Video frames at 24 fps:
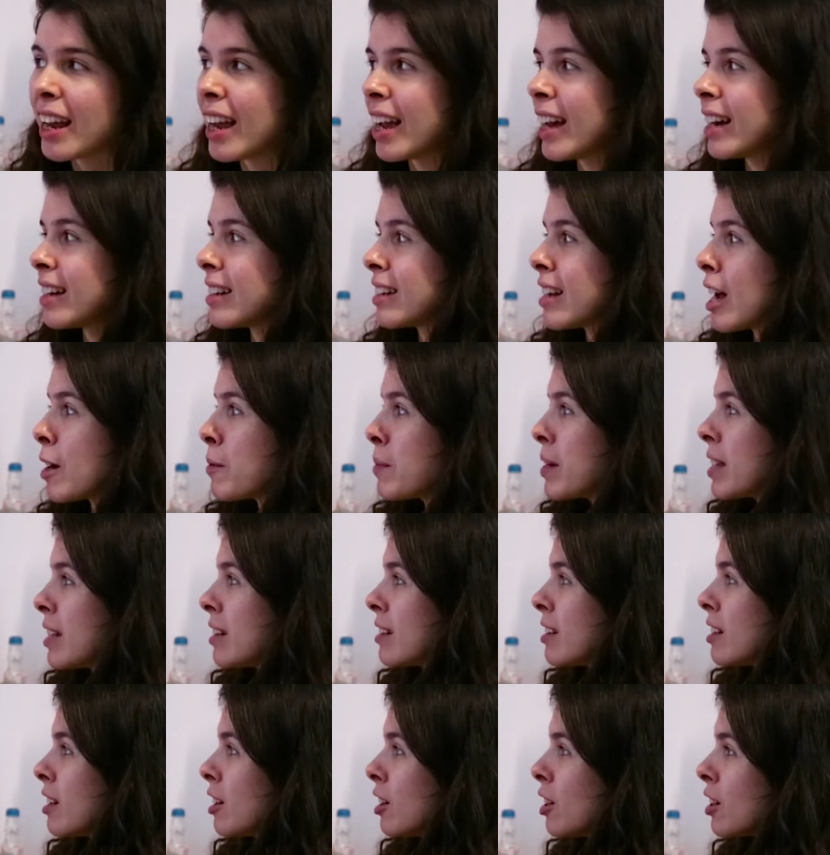And I
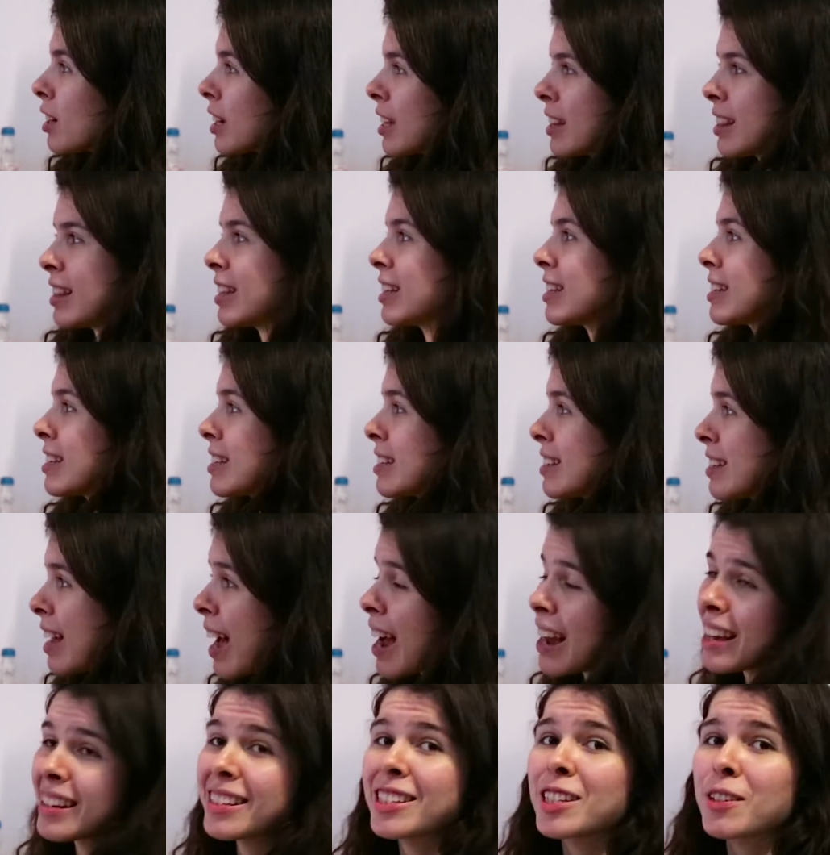mean, look at the
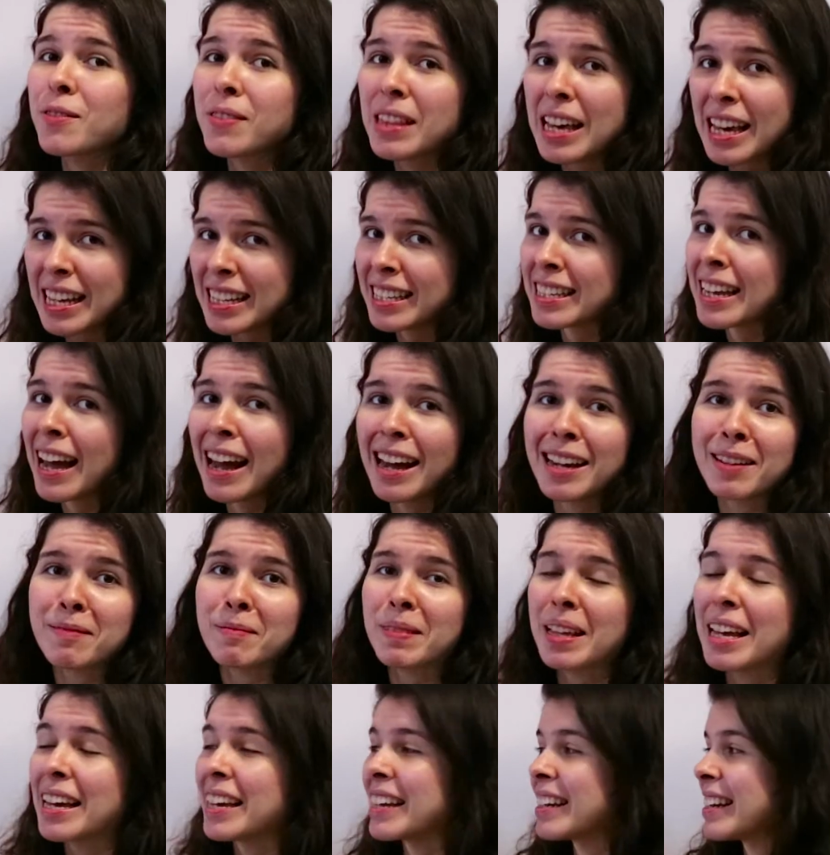size of that
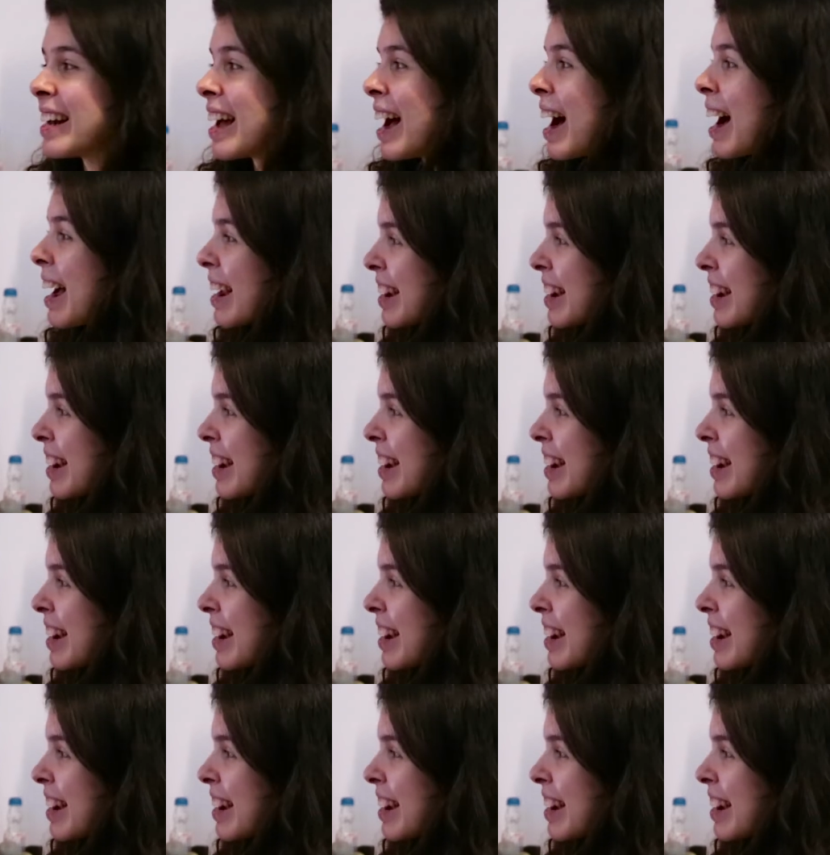timeline.